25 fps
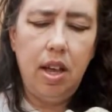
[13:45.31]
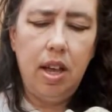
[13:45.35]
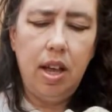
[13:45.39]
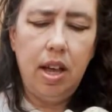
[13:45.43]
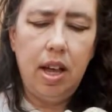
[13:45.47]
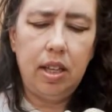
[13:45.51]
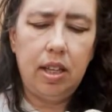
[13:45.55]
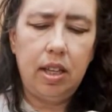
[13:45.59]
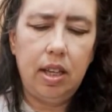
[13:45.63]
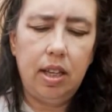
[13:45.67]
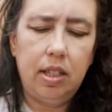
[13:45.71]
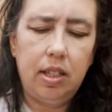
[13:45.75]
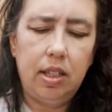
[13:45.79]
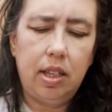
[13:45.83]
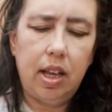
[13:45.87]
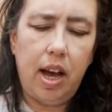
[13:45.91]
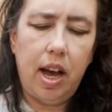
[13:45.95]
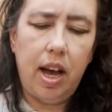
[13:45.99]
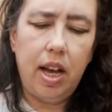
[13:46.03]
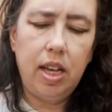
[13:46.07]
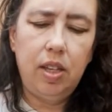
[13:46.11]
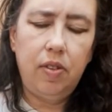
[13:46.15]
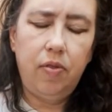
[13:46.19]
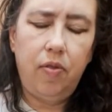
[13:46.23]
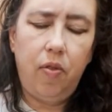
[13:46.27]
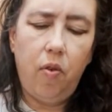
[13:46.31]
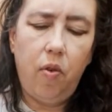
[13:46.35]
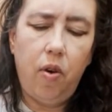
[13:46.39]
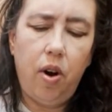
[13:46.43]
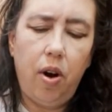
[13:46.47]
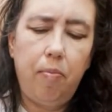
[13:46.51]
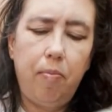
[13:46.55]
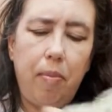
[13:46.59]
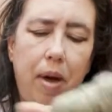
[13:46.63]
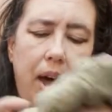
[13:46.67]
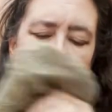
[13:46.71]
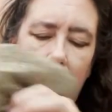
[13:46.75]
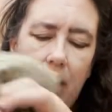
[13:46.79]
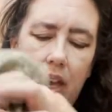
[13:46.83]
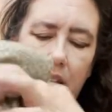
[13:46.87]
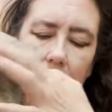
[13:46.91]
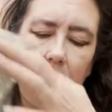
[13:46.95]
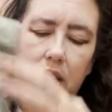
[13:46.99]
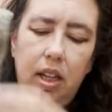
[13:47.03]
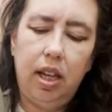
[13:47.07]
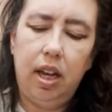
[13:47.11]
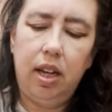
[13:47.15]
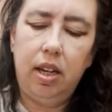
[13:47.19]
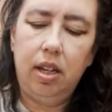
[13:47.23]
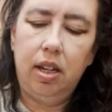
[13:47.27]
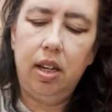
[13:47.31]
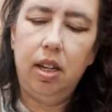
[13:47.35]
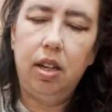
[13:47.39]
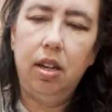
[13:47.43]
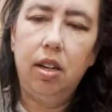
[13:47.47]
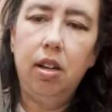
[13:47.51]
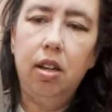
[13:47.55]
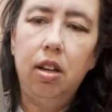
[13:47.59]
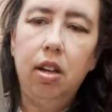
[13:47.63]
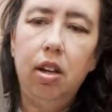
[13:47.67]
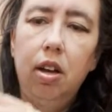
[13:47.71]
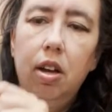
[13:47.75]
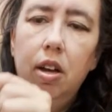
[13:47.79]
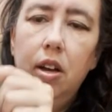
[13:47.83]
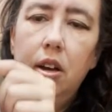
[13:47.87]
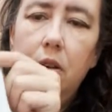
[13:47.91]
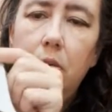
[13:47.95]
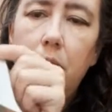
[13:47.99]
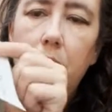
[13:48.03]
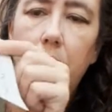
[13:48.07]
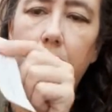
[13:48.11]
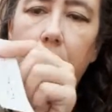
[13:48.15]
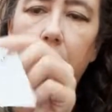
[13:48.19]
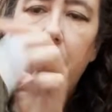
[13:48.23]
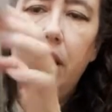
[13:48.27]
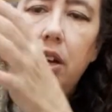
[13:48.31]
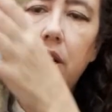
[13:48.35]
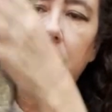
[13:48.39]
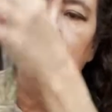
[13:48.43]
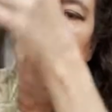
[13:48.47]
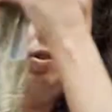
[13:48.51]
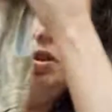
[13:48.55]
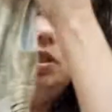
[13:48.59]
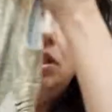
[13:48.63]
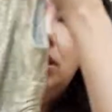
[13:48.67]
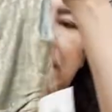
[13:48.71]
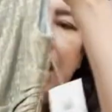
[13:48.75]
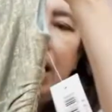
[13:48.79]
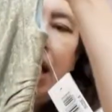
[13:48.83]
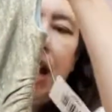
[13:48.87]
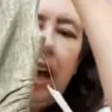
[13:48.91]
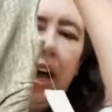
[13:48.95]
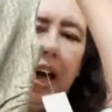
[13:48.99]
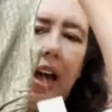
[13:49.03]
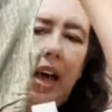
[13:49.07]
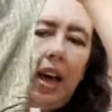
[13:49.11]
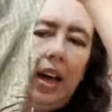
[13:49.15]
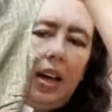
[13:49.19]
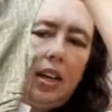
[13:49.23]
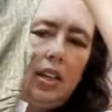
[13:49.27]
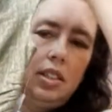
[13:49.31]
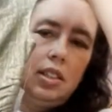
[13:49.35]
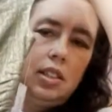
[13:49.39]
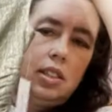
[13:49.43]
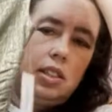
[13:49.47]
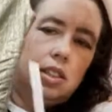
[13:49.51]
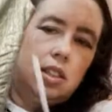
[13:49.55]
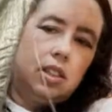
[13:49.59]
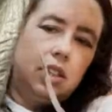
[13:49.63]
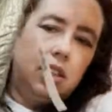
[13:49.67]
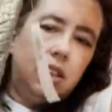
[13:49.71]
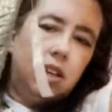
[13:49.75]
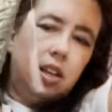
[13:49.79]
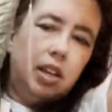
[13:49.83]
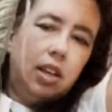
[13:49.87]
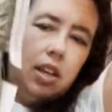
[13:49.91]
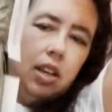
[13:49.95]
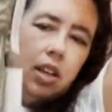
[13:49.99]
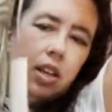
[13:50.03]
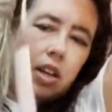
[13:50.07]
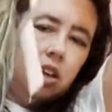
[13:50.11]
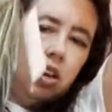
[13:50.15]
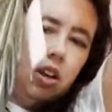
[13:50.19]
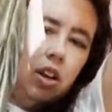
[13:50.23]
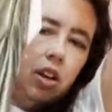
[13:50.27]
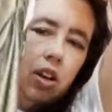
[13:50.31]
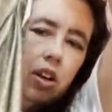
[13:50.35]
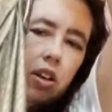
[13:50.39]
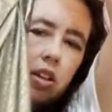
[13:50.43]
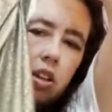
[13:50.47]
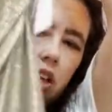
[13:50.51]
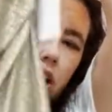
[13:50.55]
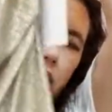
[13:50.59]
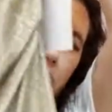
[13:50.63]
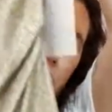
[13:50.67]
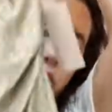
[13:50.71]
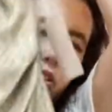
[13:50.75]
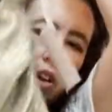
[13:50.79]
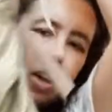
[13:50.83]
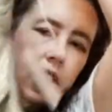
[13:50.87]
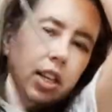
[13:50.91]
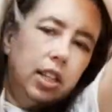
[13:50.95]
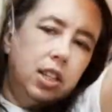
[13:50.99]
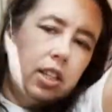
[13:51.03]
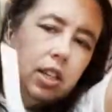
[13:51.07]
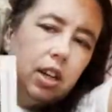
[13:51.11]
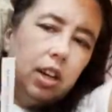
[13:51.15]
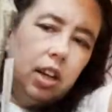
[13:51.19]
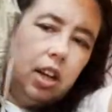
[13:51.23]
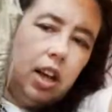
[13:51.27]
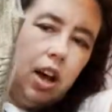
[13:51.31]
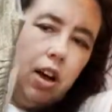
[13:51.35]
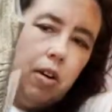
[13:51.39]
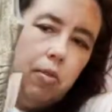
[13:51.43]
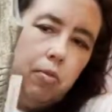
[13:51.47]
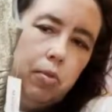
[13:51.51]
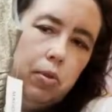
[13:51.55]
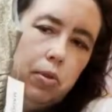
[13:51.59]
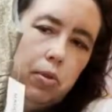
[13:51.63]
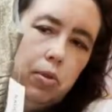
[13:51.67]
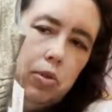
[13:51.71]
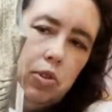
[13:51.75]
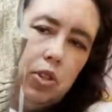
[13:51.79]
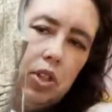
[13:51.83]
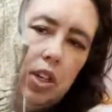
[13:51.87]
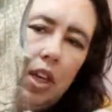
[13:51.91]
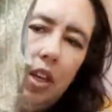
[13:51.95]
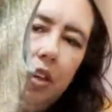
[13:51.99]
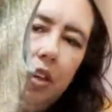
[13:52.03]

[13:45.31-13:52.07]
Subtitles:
It's a size 4 Maggie London, brand new with tags. Not only is it got rouging,